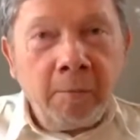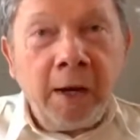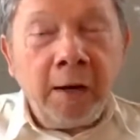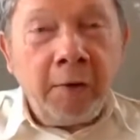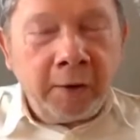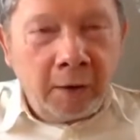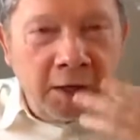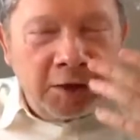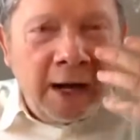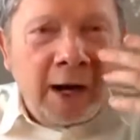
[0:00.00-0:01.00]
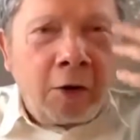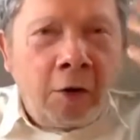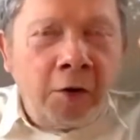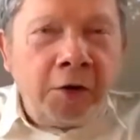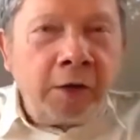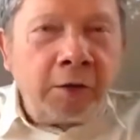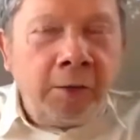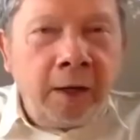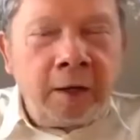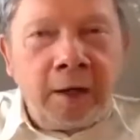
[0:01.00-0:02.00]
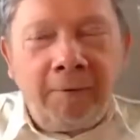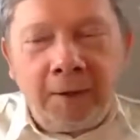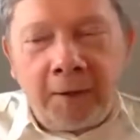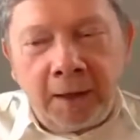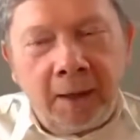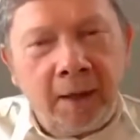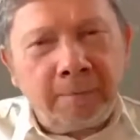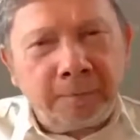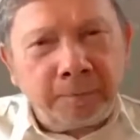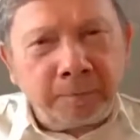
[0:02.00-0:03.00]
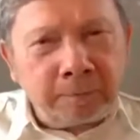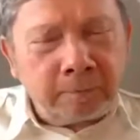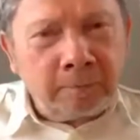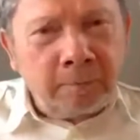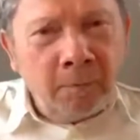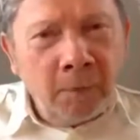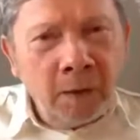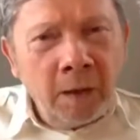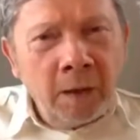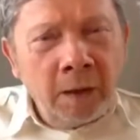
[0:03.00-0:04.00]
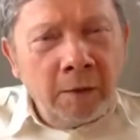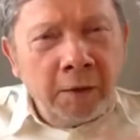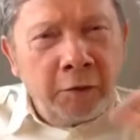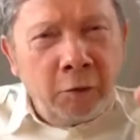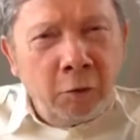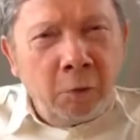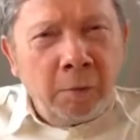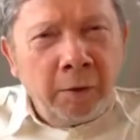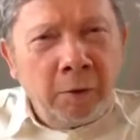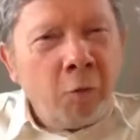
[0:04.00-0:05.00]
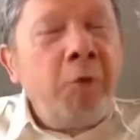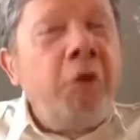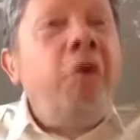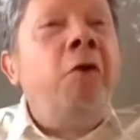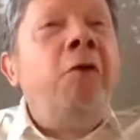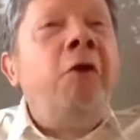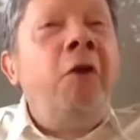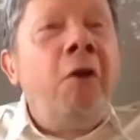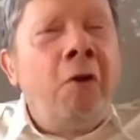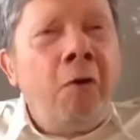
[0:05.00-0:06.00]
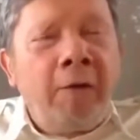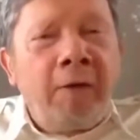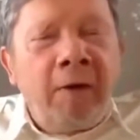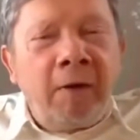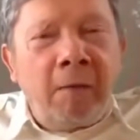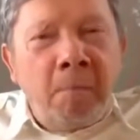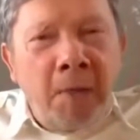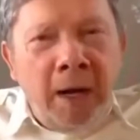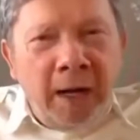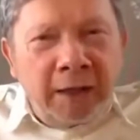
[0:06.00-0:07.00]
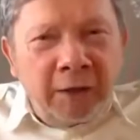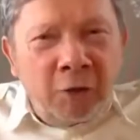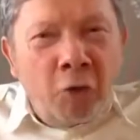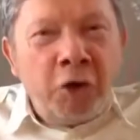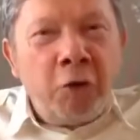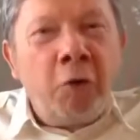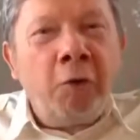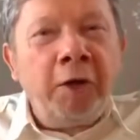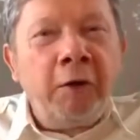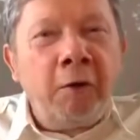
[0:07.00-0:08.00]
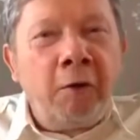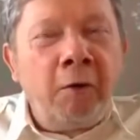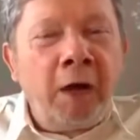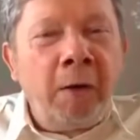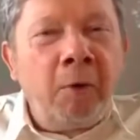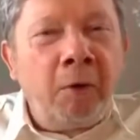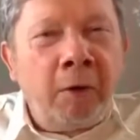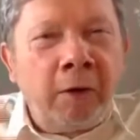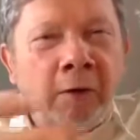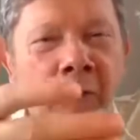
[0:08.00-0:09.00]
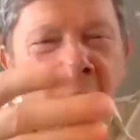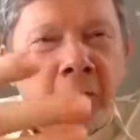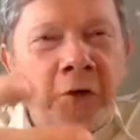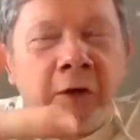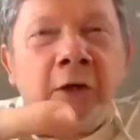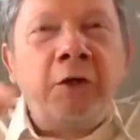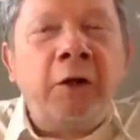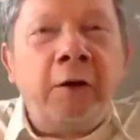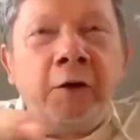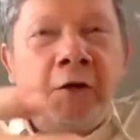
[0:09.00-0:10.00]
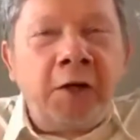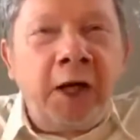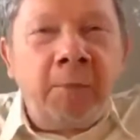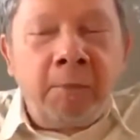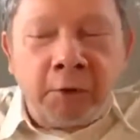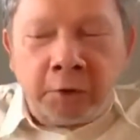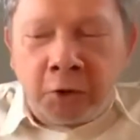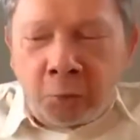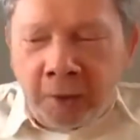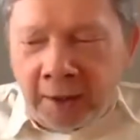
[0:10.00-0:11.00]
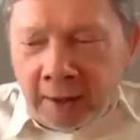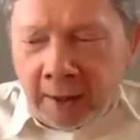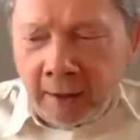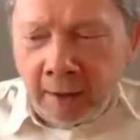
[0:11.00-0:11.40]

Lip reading: in this unconscious reactivity, this human whom you don't know, have never met, you only know him or her through certain statements on Twitter,